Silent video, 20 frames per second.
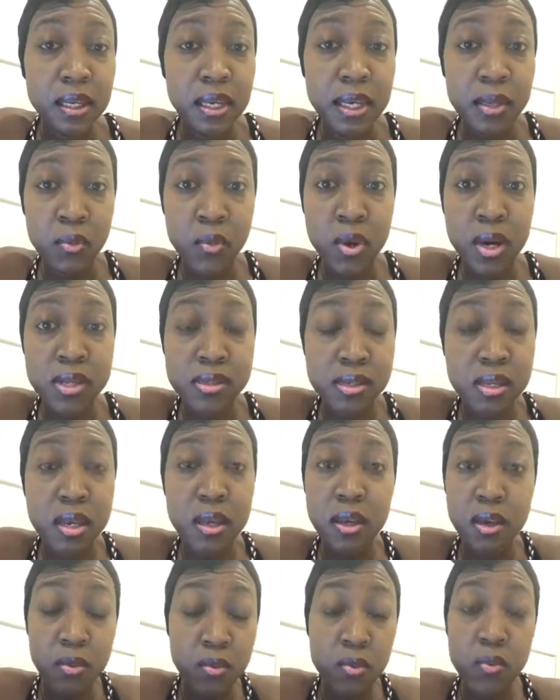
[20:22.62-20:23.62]
it was
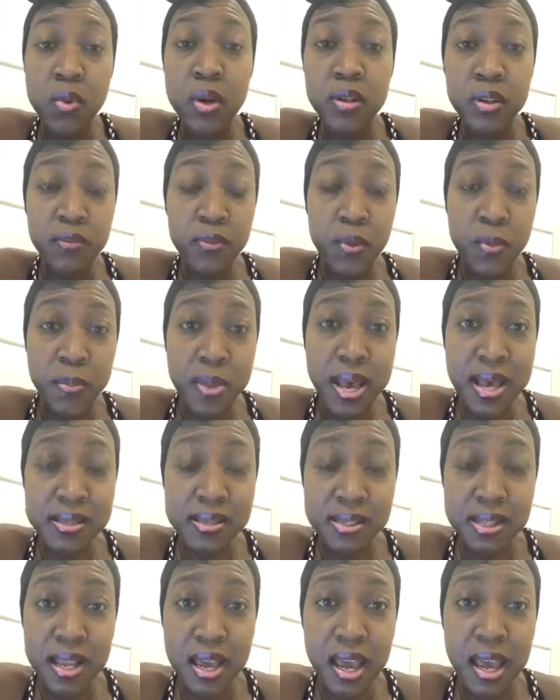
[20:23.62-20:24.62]
one of her
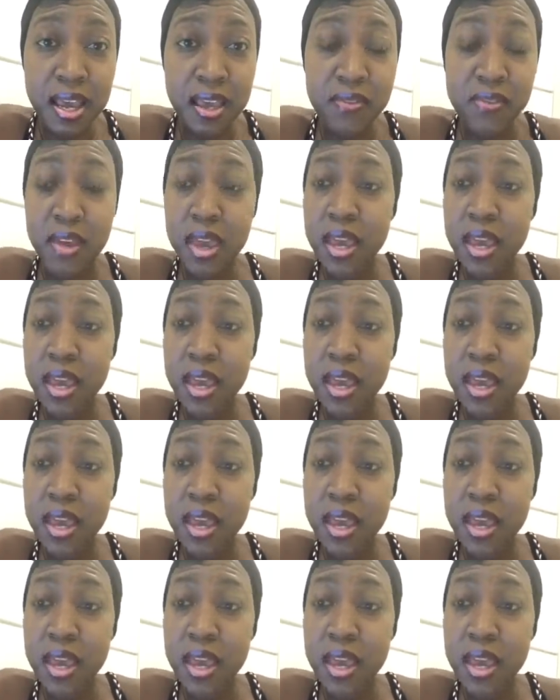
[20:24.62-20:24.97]
past life,